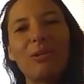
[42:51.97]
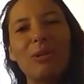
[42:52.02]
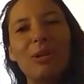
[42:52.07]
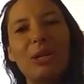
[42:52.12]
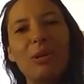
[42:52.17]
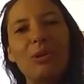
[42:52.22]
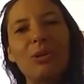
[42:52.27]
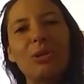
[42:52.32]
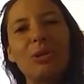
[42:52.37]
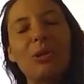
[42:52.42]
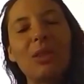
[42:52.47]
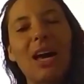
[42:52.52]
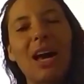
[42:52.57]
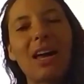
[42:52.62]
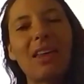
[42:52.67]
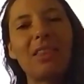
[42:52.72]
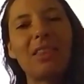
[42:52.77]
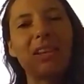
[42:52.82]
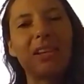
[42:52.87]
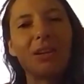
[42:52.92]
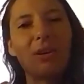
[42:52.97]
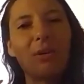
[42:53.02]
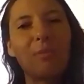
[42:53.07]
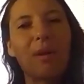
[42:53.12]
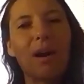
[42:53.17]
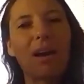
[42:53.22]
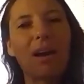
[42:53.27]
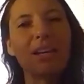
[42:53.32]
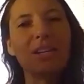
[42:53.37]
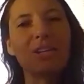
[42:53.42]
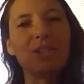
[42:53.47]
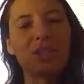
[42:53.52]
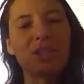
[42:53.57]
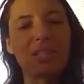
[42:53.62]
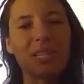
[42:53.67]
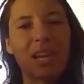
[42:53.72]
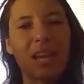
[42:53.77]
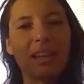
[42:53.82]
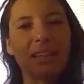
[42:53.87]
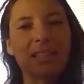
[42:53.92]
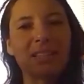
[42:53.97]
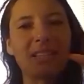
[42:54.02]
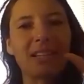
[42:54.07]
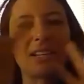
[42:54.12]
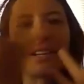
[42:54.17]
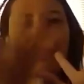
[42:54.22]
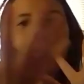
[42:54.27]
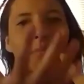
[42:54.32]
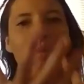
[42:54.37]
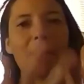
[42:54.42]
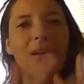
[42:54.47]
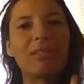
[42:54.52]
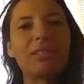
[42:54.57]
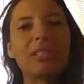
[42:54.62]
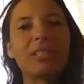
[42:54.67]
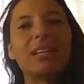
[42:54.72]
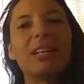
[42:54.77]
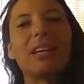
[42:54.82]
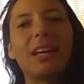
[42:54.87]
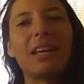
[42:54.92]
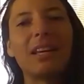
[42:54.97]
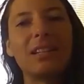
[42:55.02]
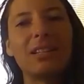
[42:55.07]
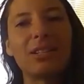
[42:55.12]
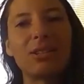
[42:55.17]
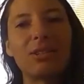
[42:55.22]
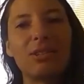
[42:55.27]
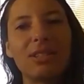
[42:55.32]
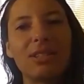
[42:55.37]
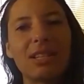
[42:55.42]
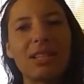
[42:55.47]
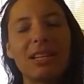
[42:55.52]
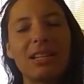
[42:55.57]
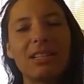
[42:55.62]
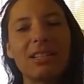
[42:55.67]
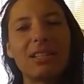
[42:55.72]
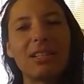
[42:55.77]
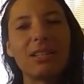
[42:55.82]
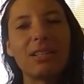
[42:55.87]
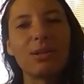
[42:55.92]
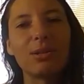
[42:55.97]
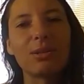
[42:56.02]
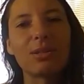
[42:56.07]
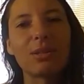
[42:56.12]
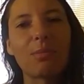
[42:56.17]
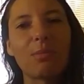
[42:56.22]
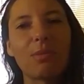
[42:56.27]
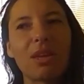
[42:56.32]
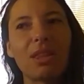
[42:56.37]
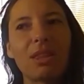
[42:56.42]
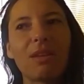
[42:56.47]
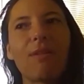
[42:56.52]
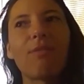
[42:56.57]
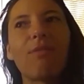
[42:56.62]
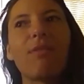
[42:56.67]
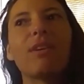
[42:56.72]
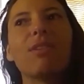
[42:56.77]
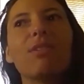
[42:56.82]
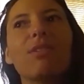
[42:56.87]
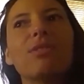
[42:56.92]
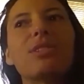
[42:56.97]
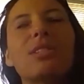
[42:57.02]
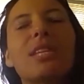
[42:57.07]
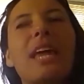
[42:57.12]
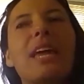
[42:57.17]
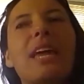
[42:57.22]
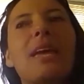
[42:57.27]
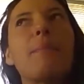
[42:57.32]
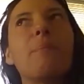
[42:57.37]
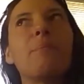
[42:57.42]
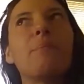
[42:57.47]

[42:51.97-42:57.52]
And you do that, then your body just takes it and melds it and turns it into something that feels like